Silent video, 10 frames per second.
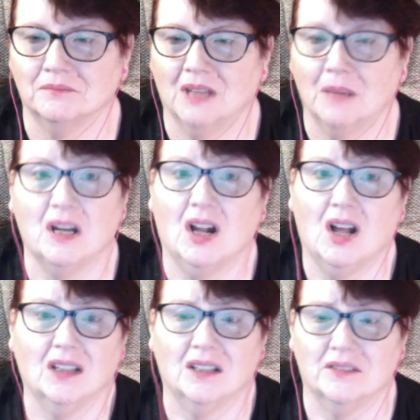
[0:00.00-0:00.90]
I mean,
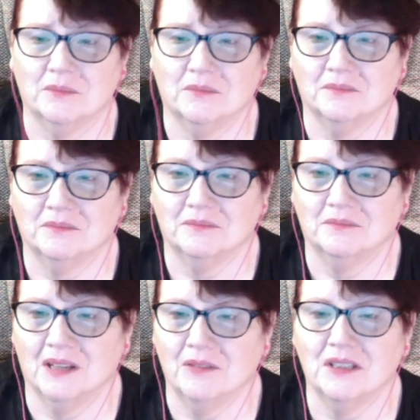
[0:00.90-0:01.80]
all of them.
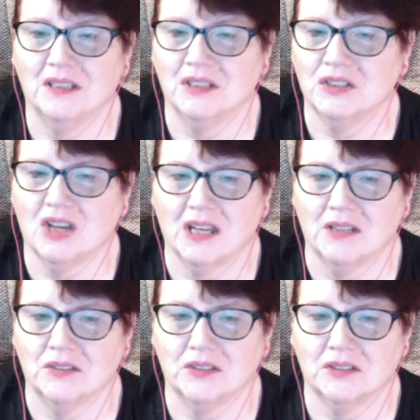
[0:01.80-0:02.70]
Everything
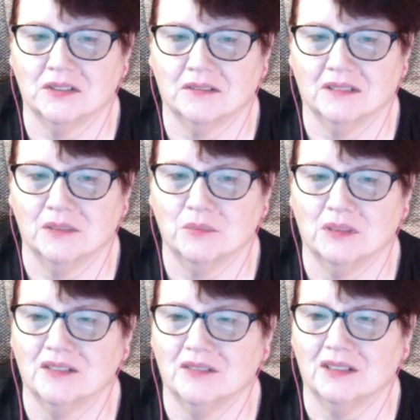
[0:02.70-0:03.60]
changed in a
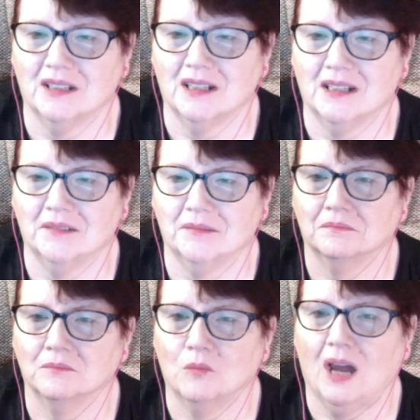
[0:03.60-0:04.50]
blink of an eye.
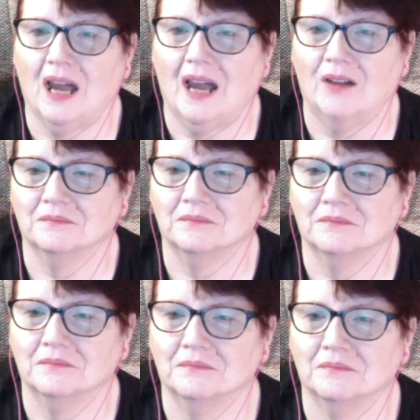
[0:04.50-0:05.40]
Wow.
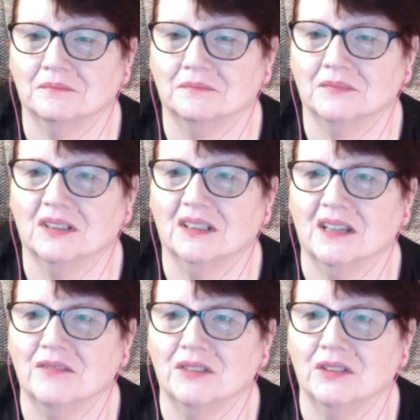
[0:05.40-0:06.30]
Look at
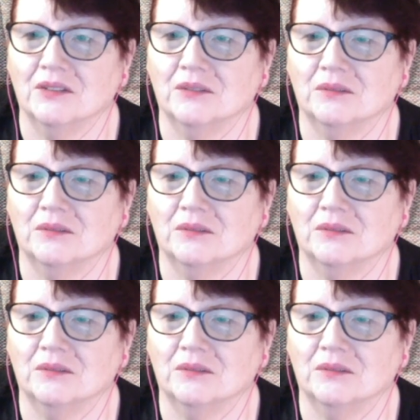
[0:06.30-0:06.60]
that view.